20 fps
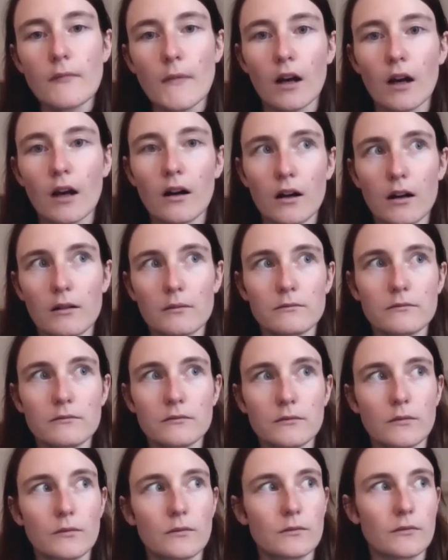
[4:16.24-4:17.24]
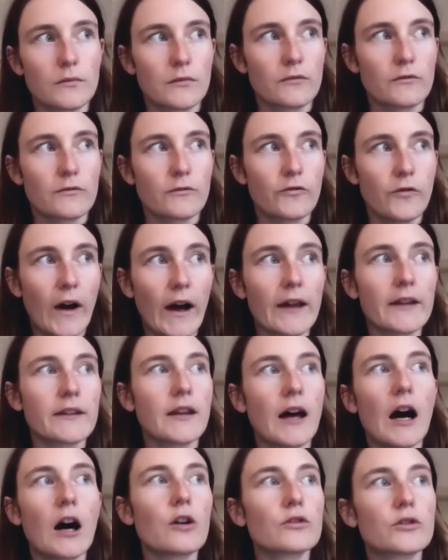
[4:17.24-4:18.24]
um,
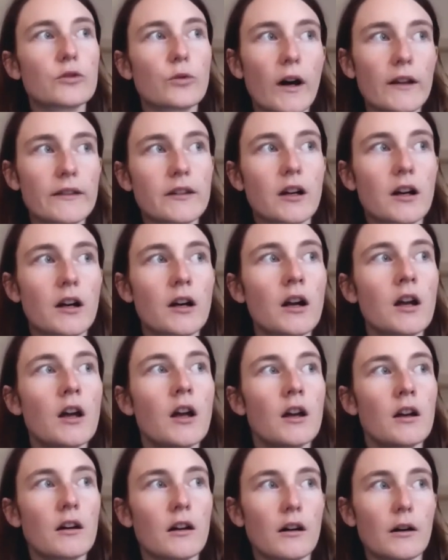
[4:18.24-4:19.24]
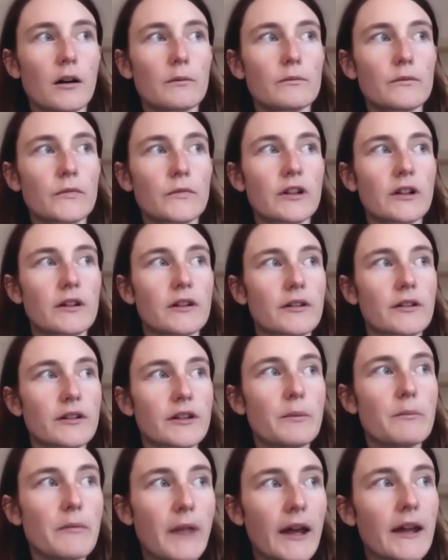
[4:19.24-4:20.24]
find out what are um, the,
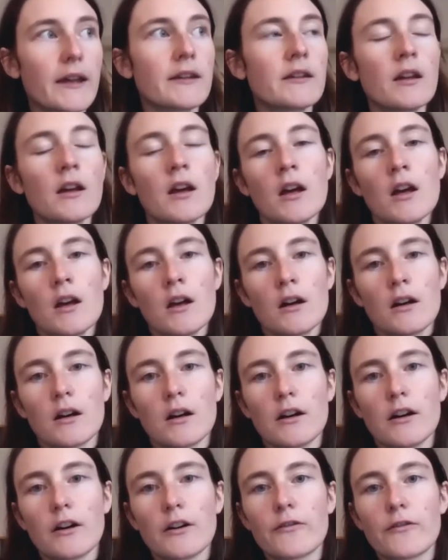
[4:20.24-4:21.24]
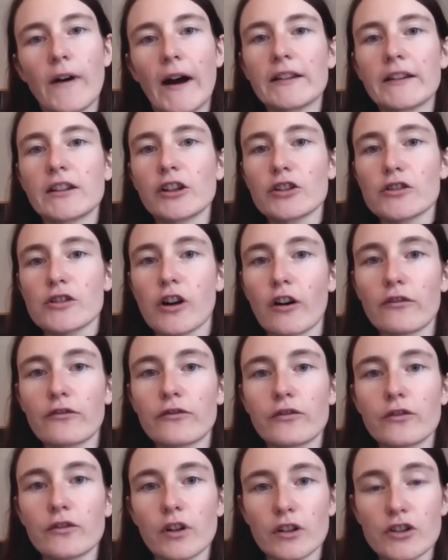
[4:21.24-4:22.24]
the main uh, findings of
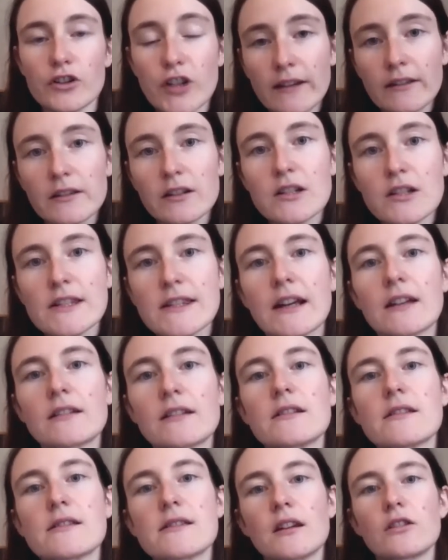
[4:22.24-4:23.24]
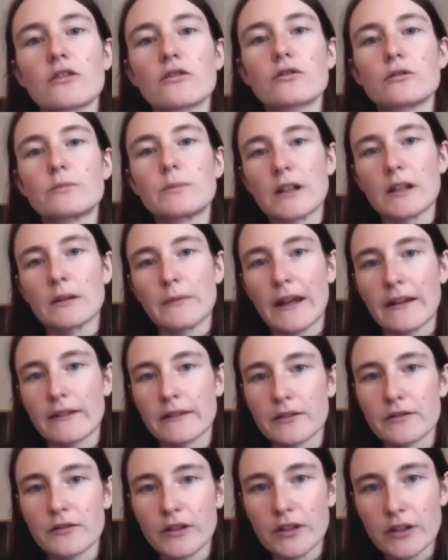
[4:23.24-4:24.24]
uh, gender studies into
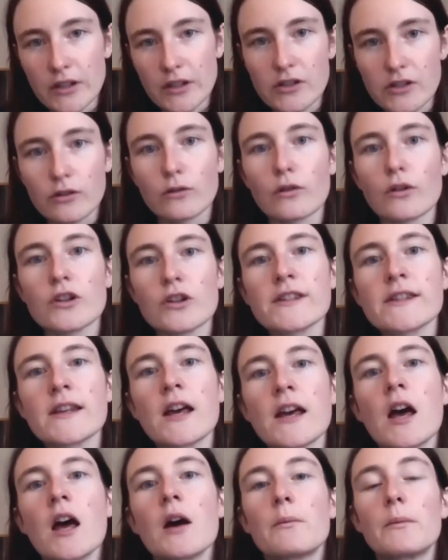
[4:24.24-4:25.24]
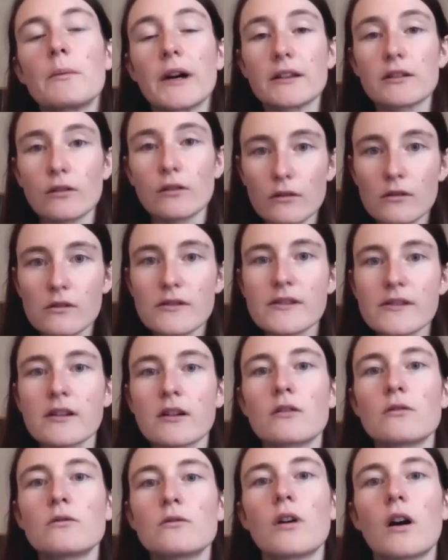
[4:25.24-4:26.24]
parliamentary discourse, but
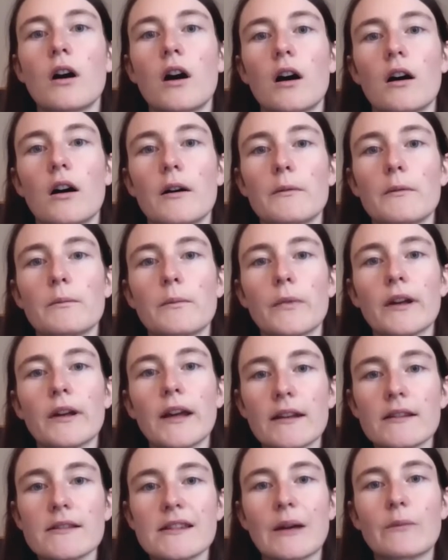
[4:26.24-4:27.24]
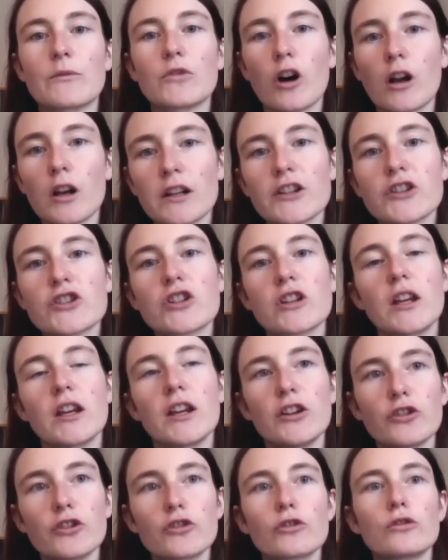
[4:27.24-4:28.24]
also um, gain some knowledge
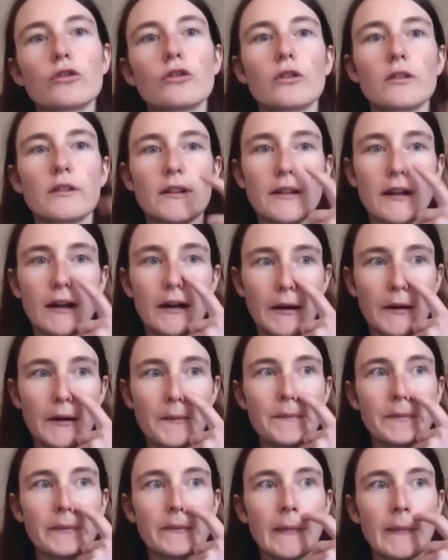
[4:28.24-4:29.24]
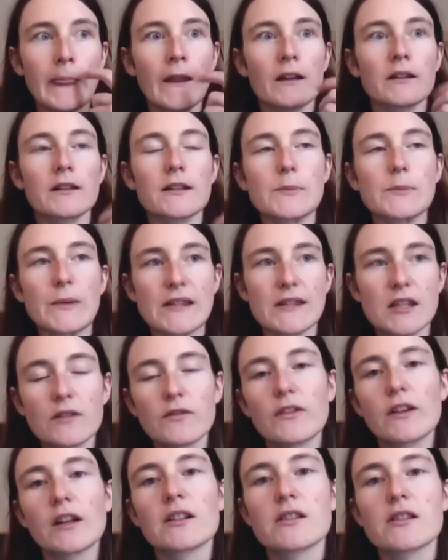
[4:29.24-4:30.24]
into the, um, the
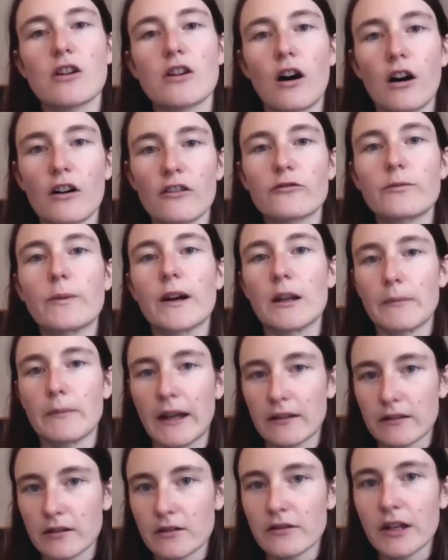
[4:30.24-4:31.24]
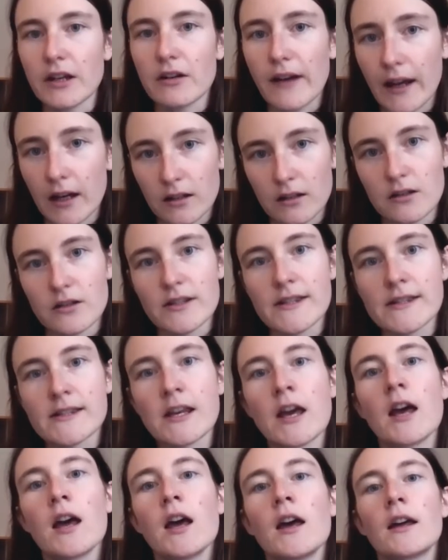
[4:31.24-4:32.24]
specifics of parliamentary records.
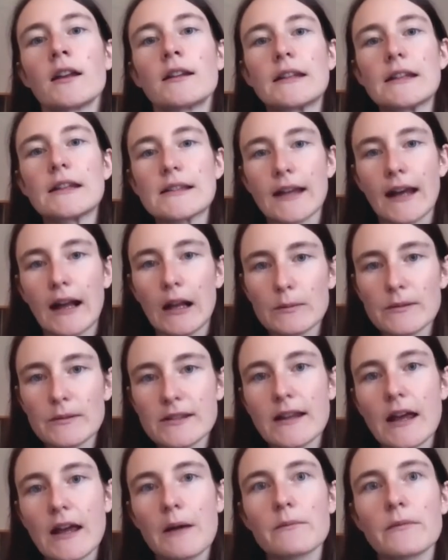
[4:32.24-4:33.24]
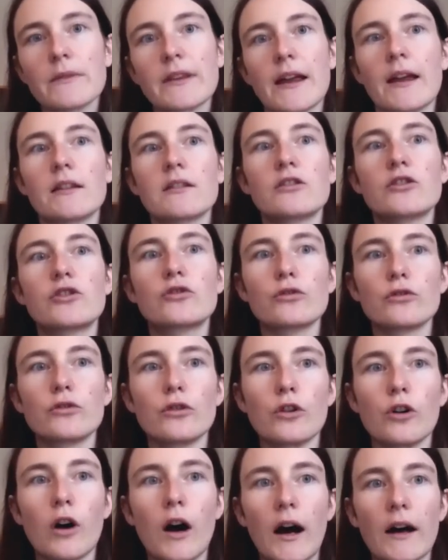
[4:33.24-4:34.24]
This helps them then
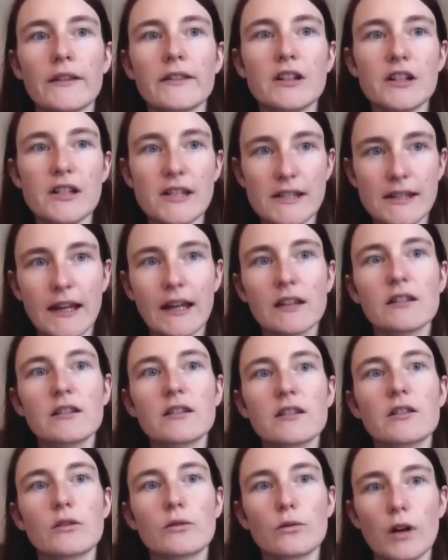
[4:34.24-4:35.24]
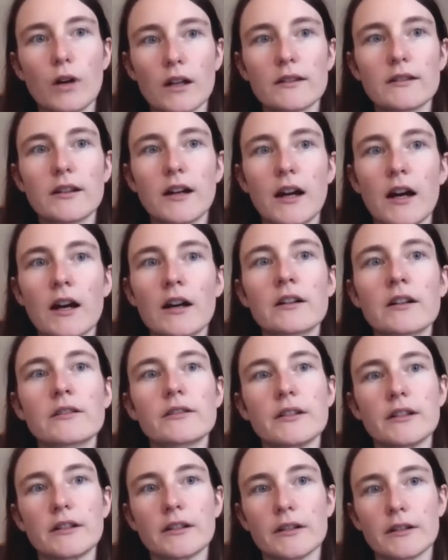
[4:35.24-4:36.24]
to understand what
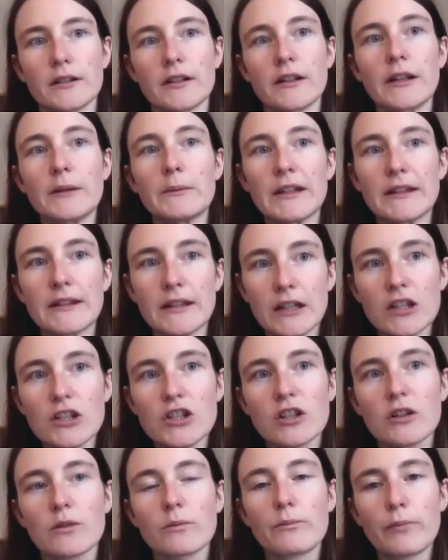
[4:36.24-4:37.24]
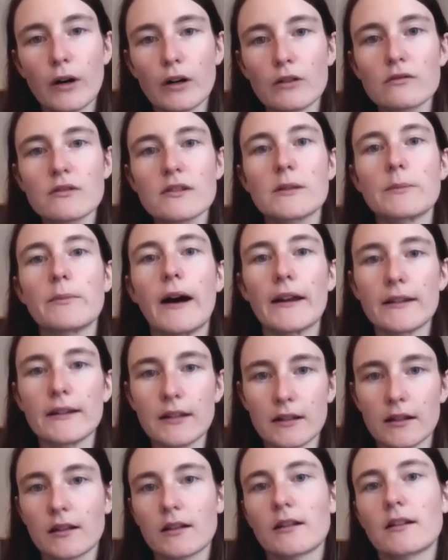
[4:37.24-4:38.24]
are the limitation posed by
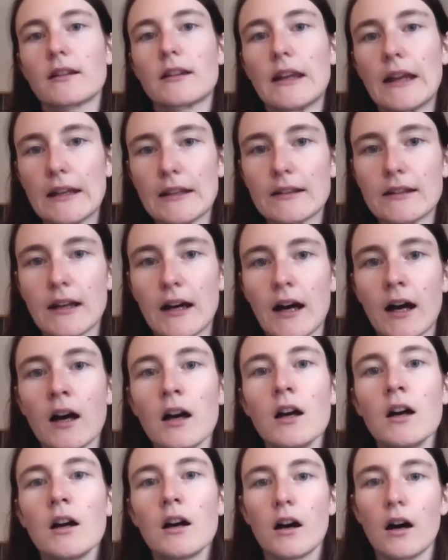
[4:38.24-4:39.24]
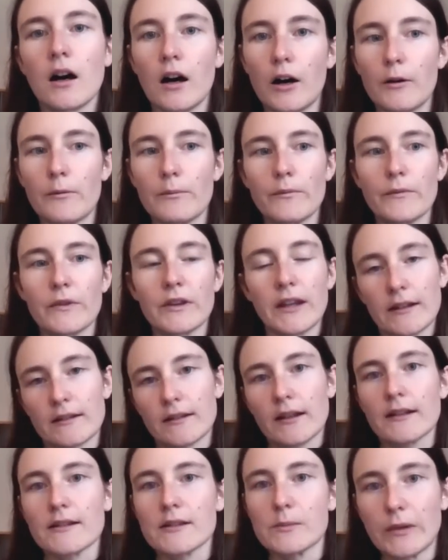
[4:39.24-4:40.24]
the data um, that
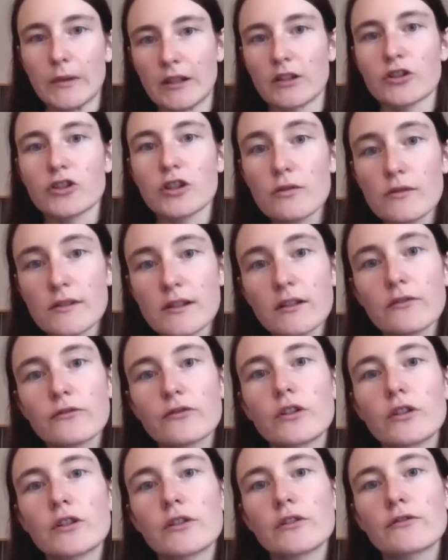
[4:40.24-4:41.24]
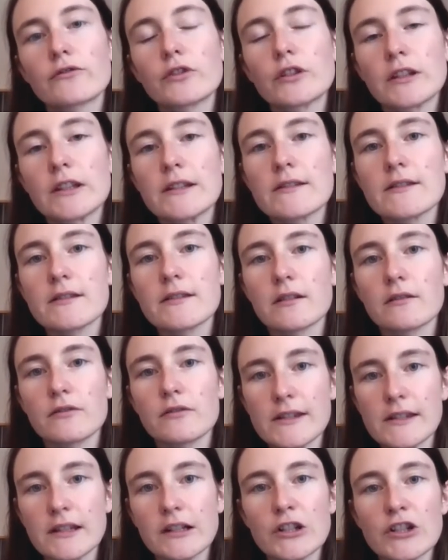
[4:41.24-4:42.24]
has been chosen for, for this
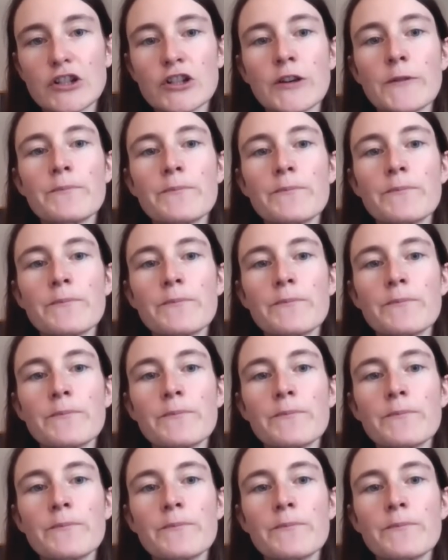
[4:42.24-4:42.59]
research